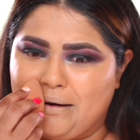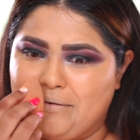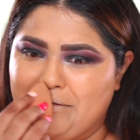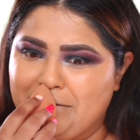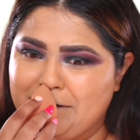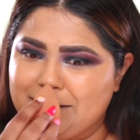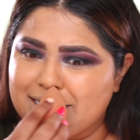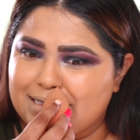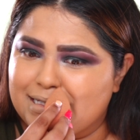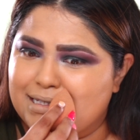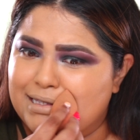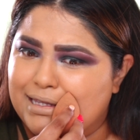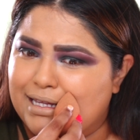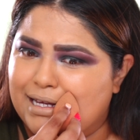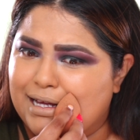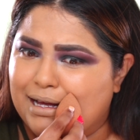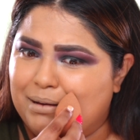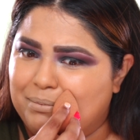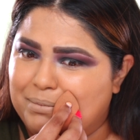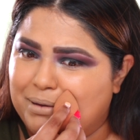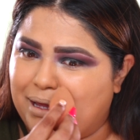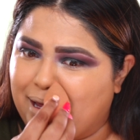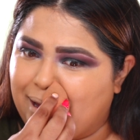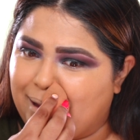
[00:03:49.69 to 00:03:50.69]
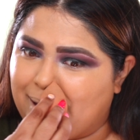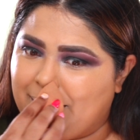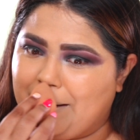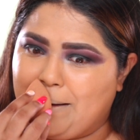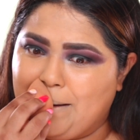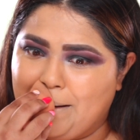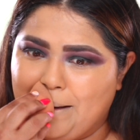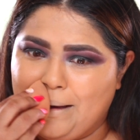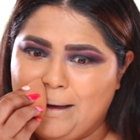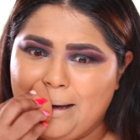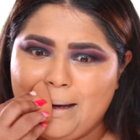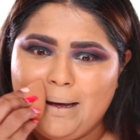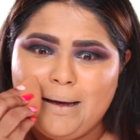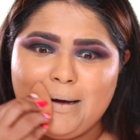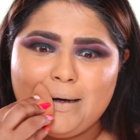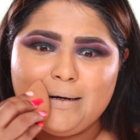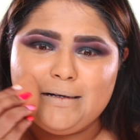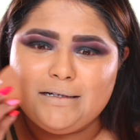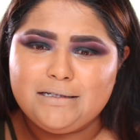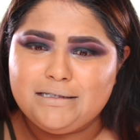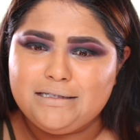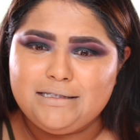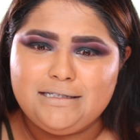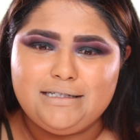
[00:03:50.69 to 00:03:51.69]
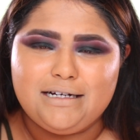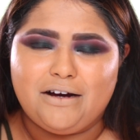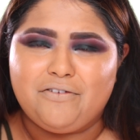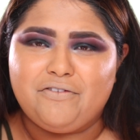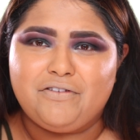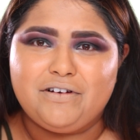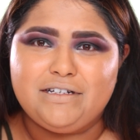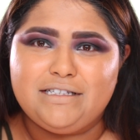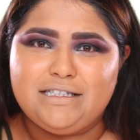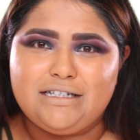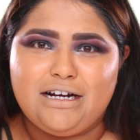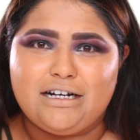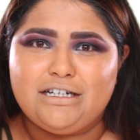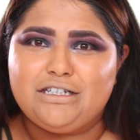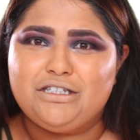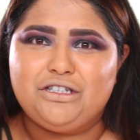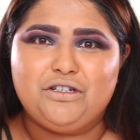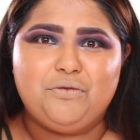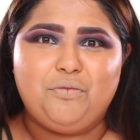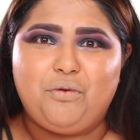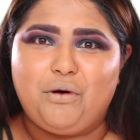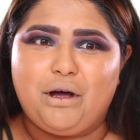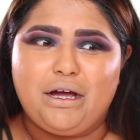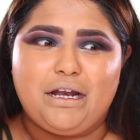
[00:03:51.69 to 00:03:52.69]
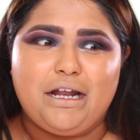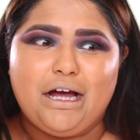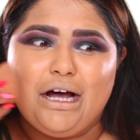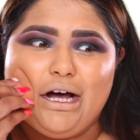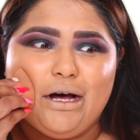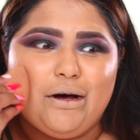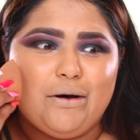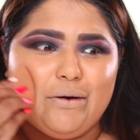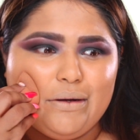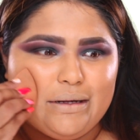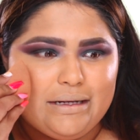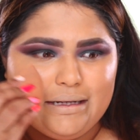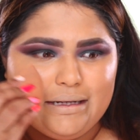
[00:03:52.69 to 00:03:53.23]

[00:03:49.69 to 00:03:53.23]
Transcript: Everybody's gonna think I'm like Jeffree Star 2.0.